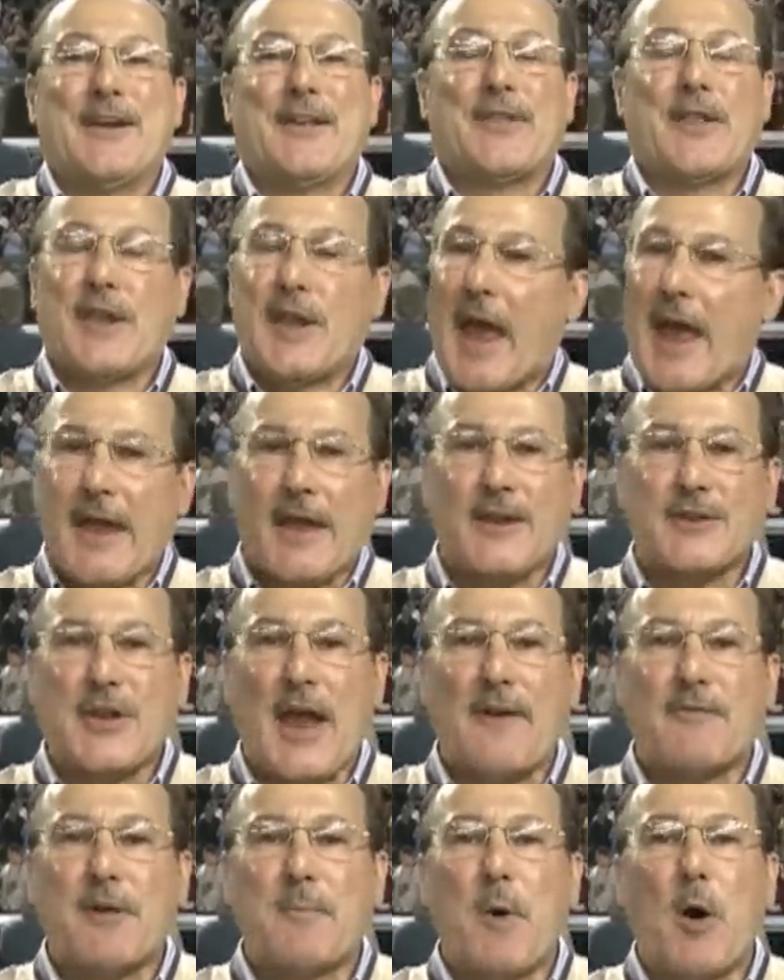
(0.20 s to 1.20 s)
The Yankees
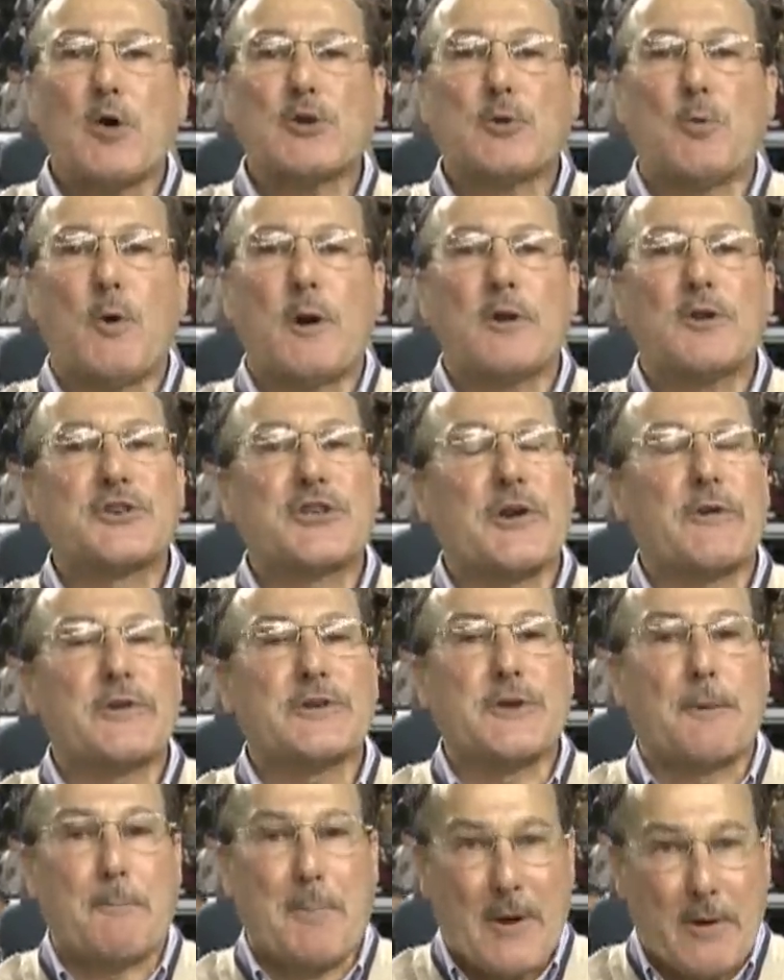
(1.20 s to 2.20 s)
have the most World
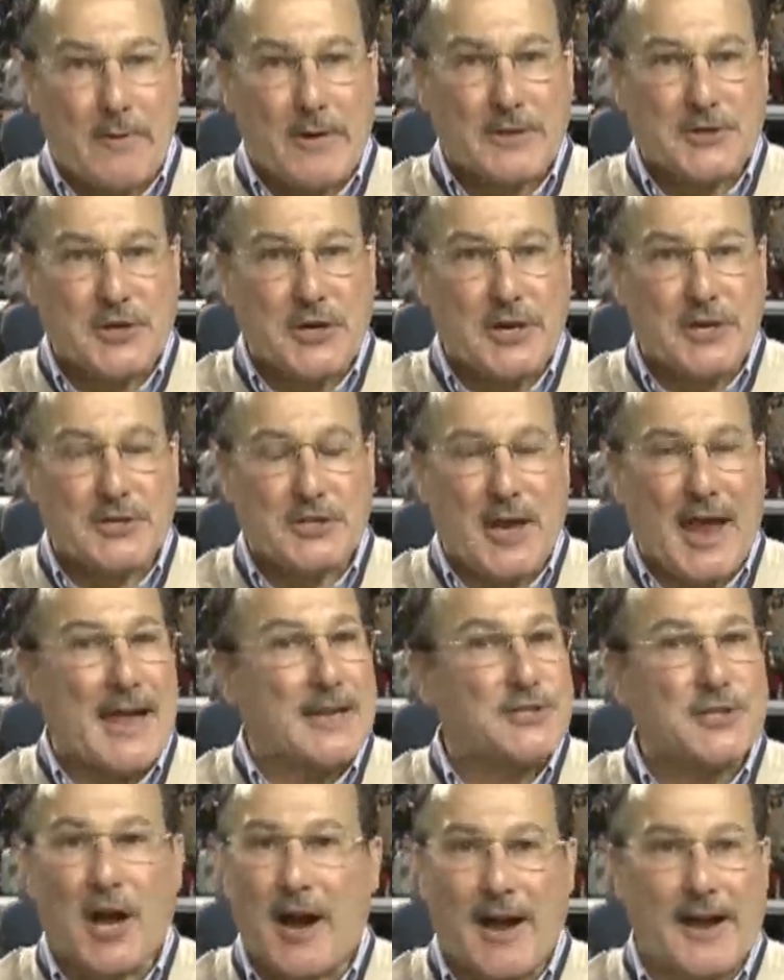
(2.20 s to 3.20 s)
Series appearances
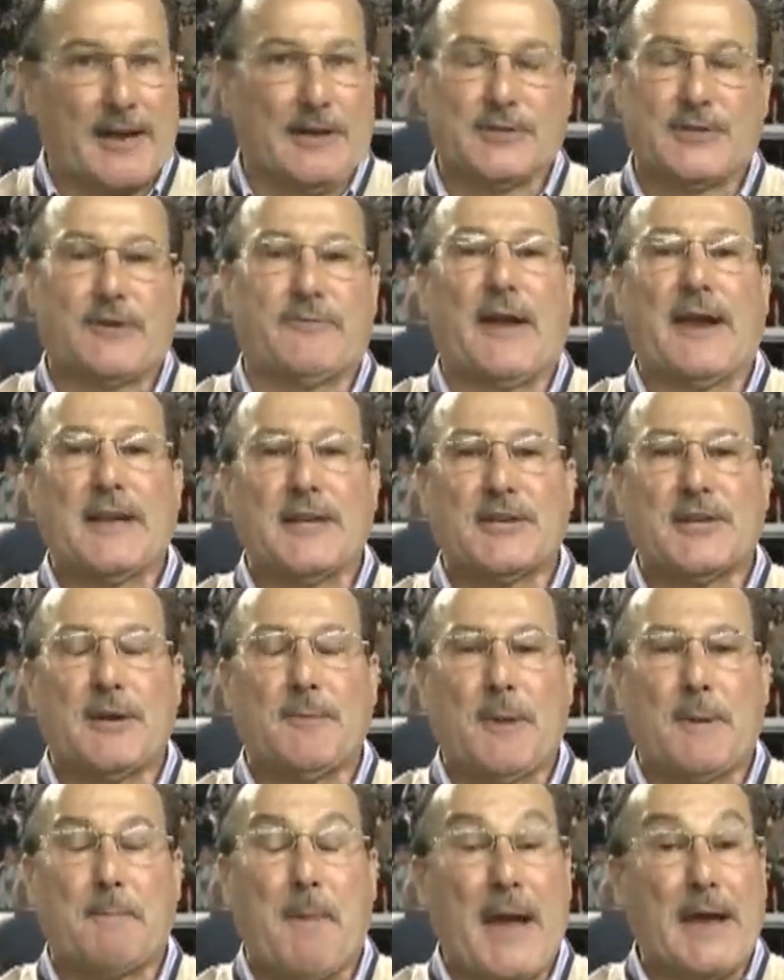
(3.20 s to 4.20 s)
and titles of any
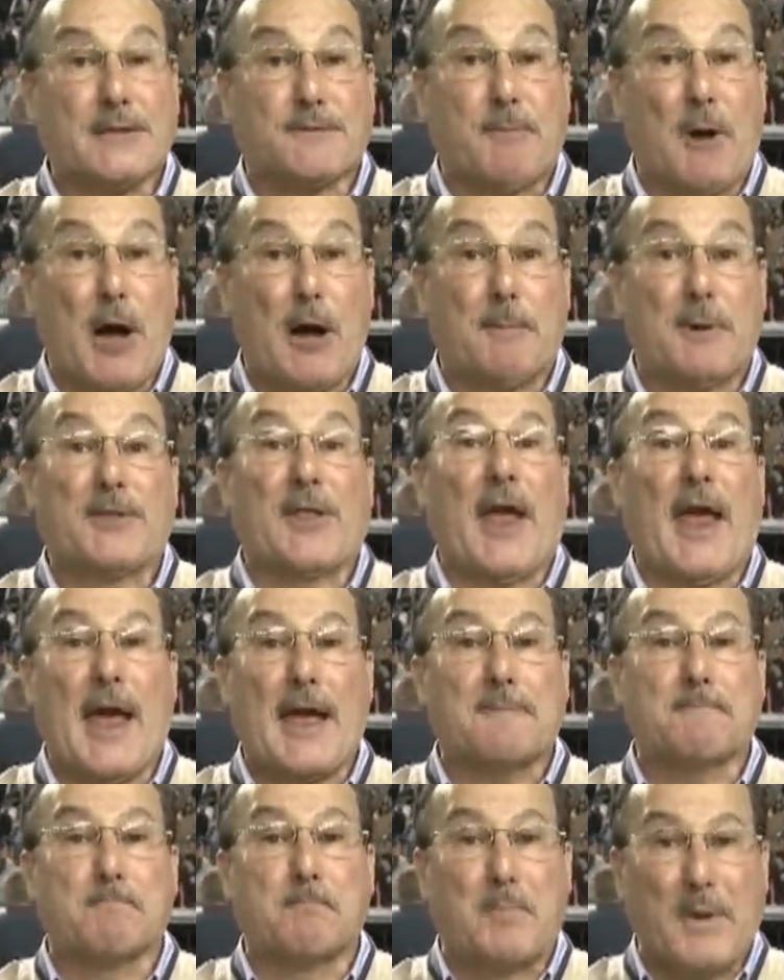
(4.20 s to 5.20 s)
team in baseball, but they
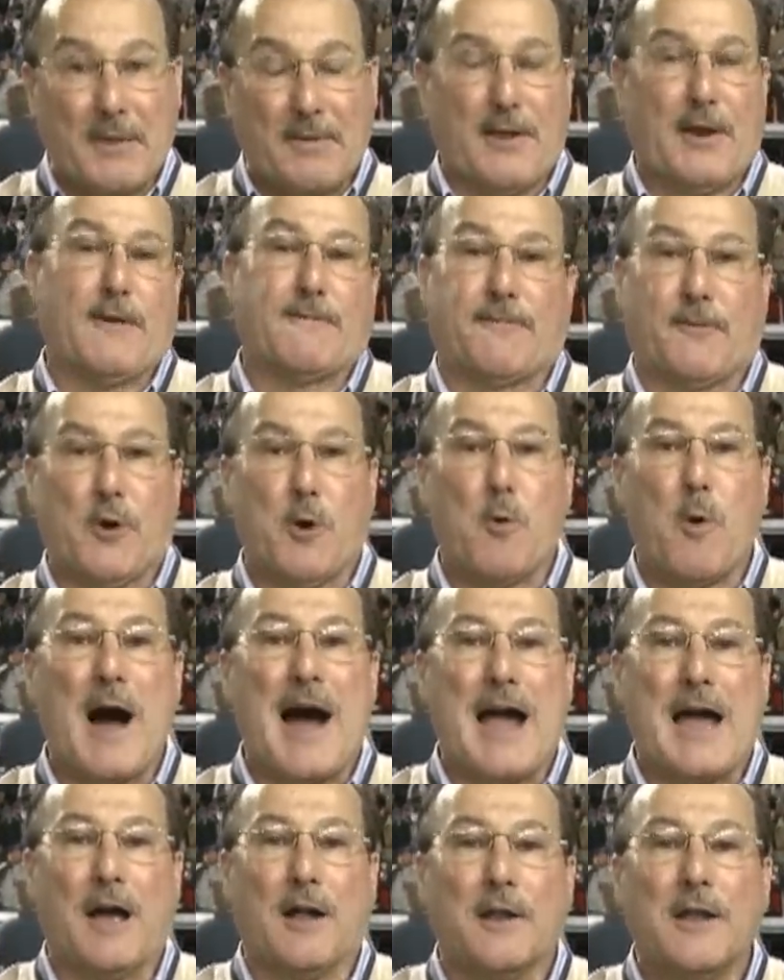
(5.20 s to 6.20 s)
hadn't been there for a
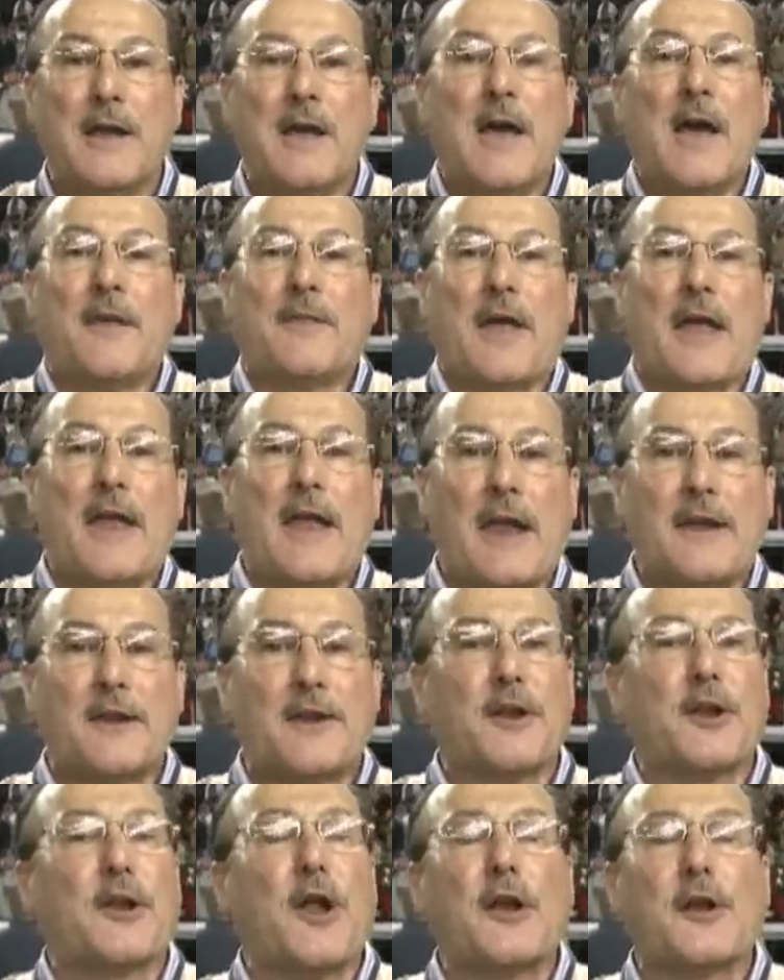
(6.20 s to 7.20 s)
while. They
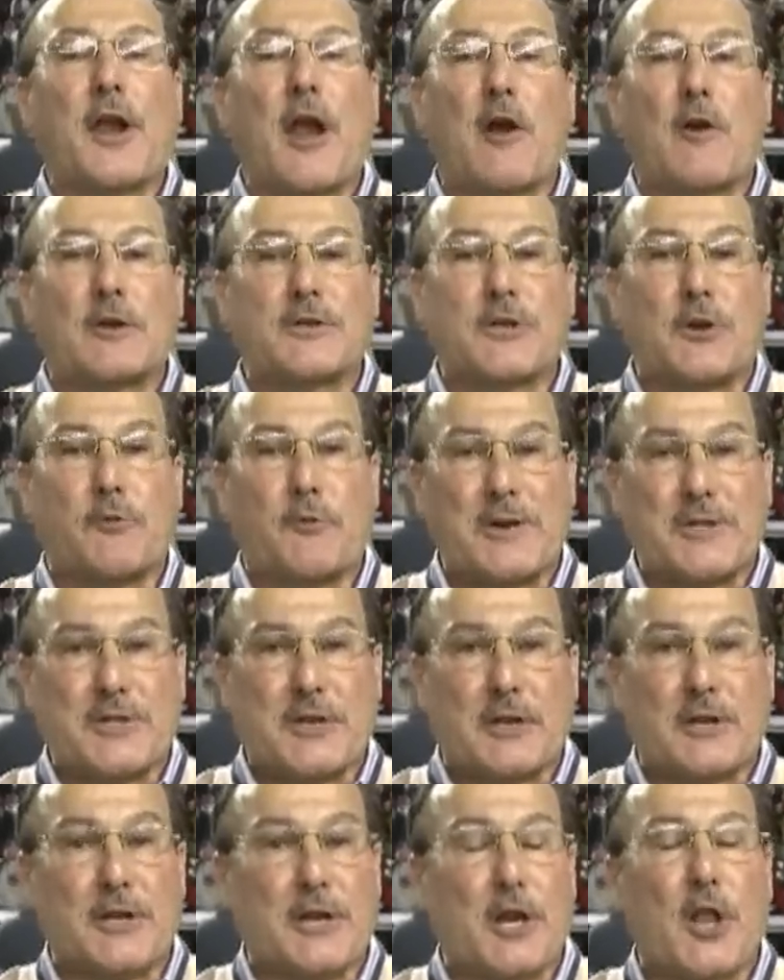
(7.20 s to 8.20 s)
ended an
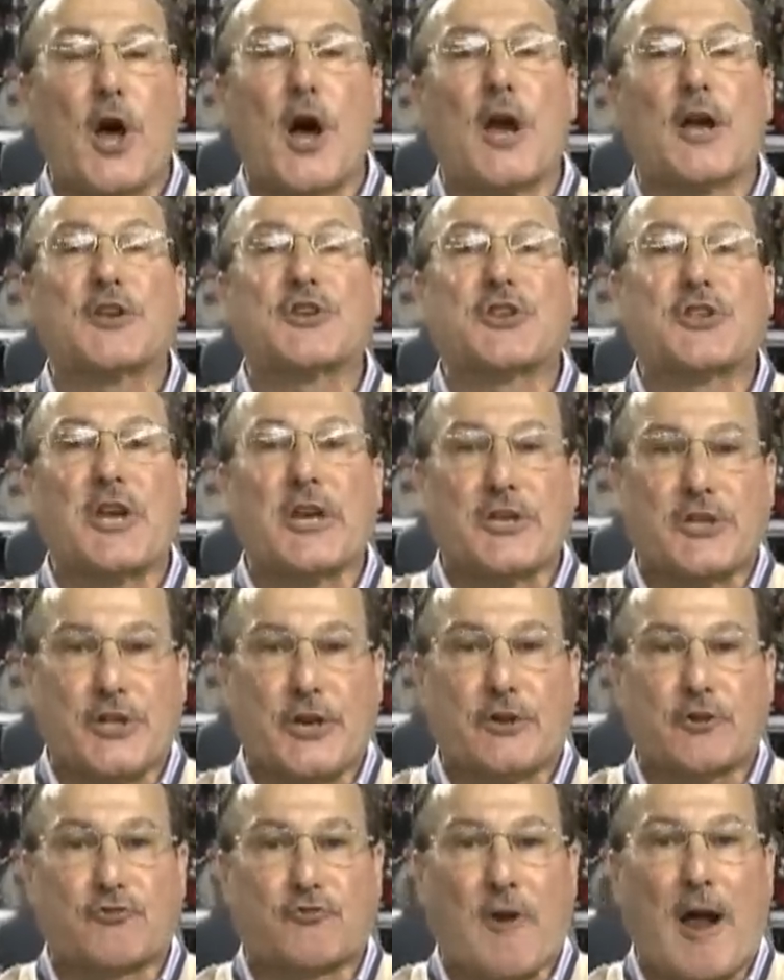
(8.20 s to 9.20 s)
uncharacteristically long
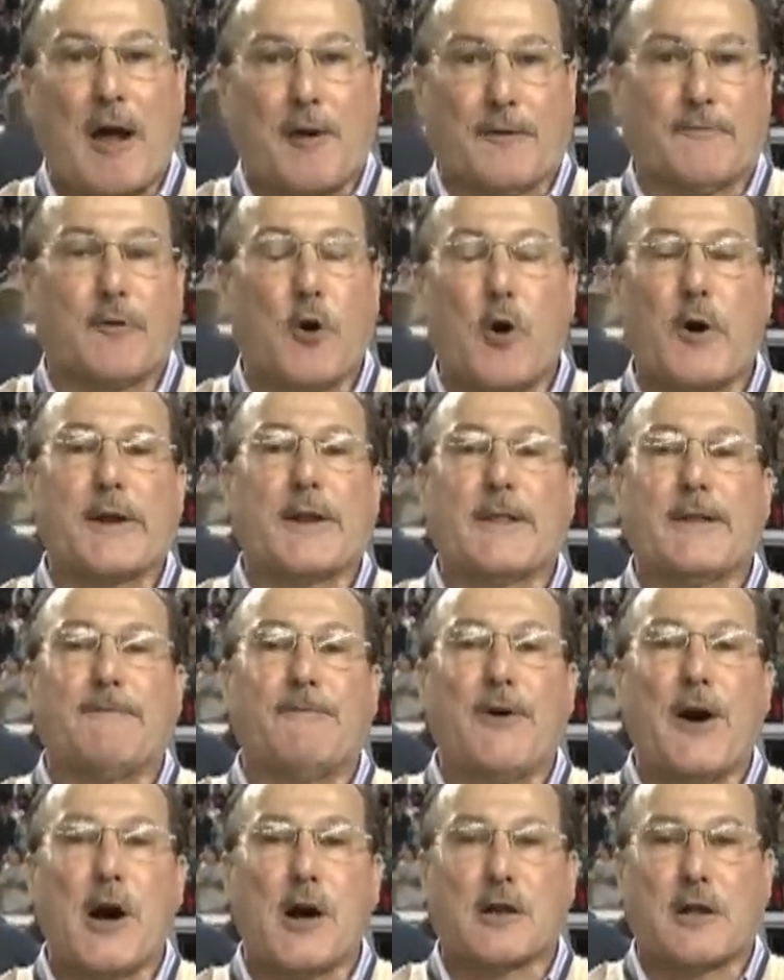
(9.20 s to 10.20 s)
six-year drought of going to the
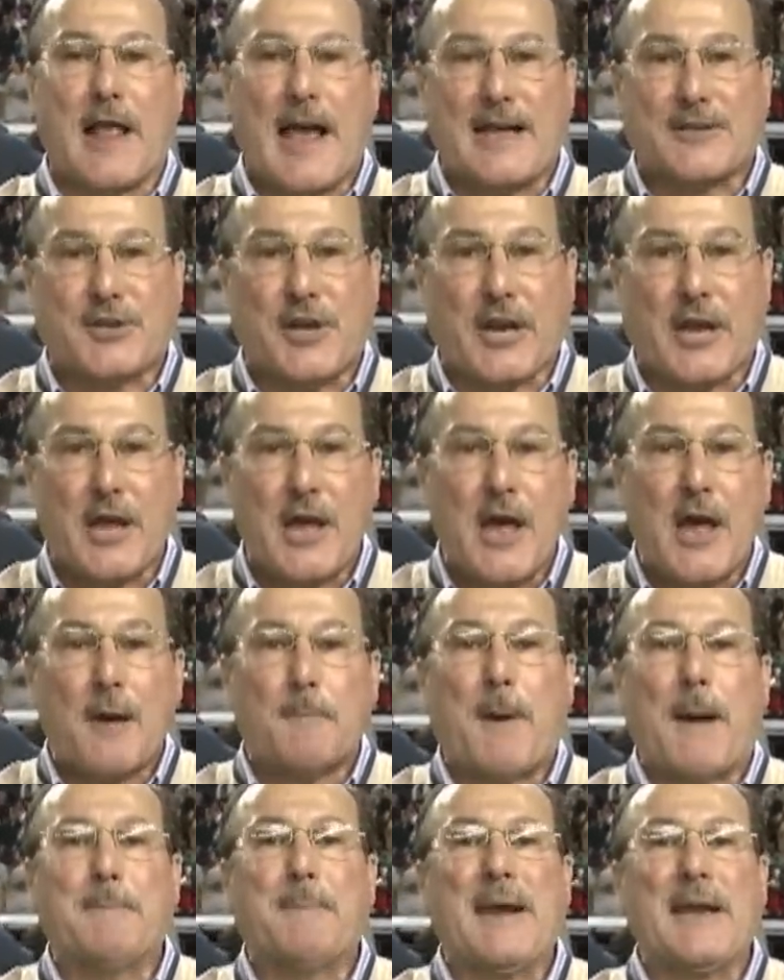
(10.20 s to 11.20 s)
Fall Classic
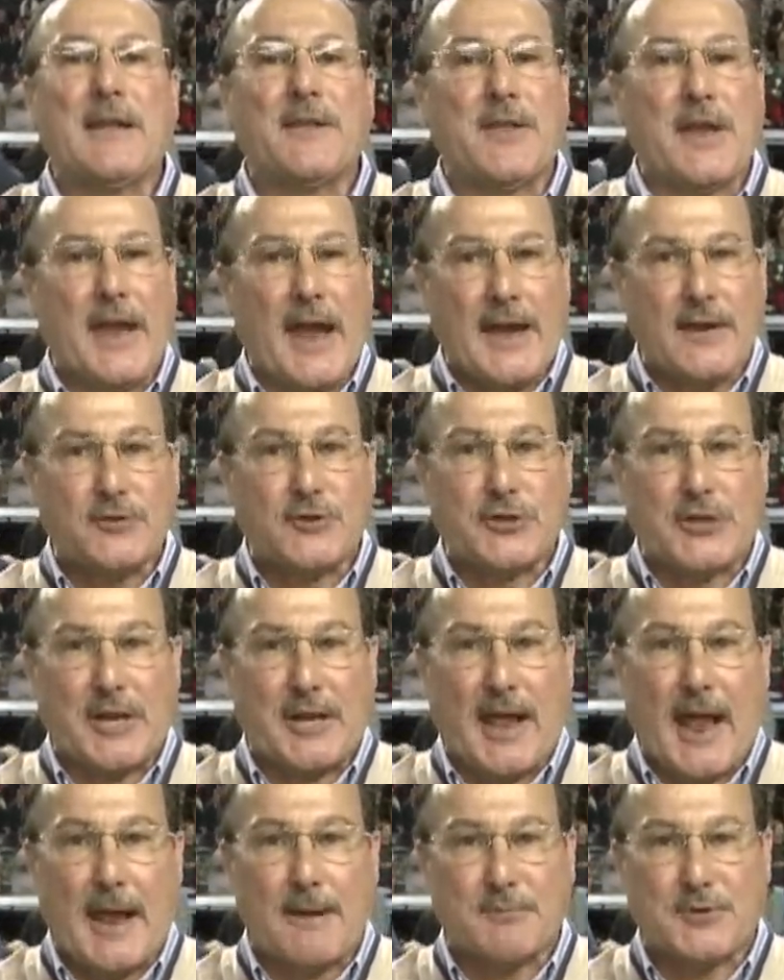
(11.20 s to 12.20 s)
by beating the Angels in
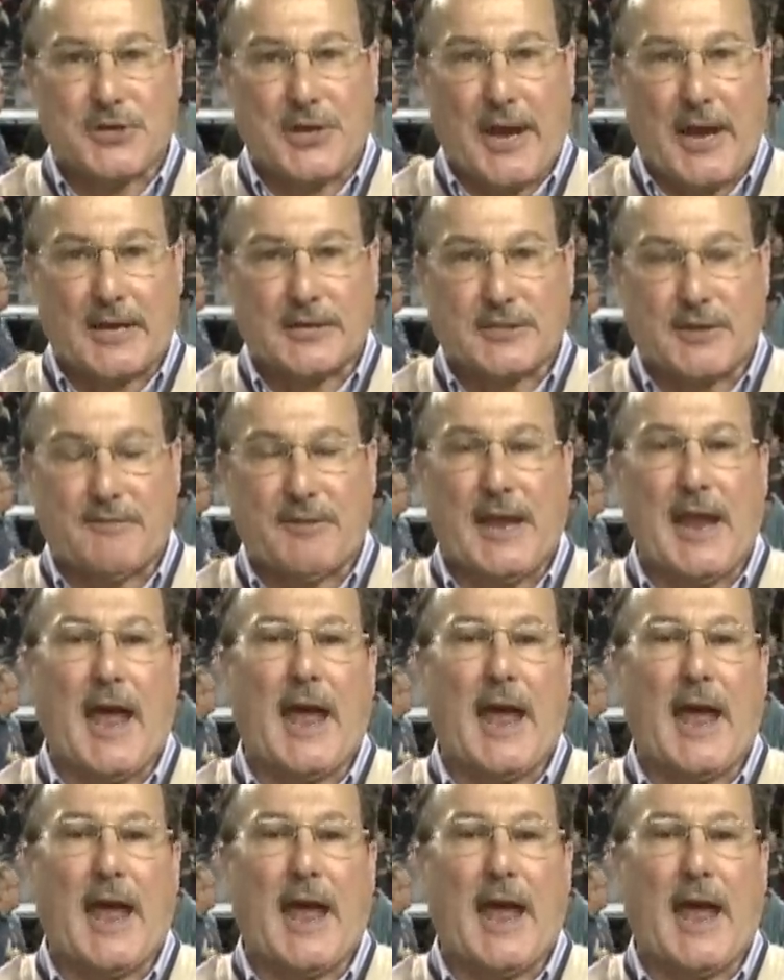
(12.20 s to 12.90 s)
Game 6 of the